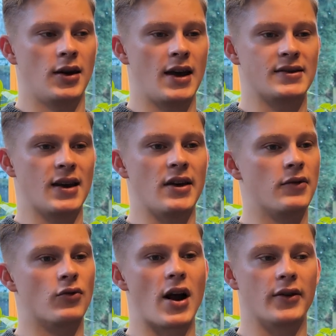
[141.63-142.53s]
Is it
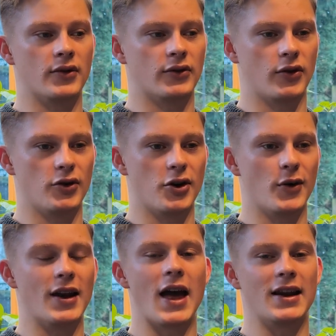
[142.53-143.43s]
even relevant to you
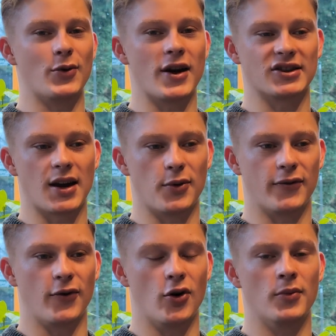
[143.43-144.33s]
in any way, shape or
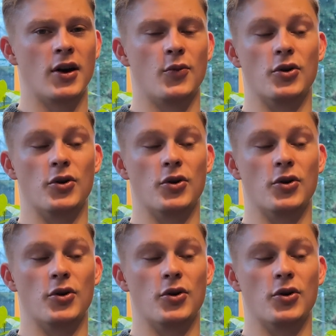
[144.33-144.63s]
form?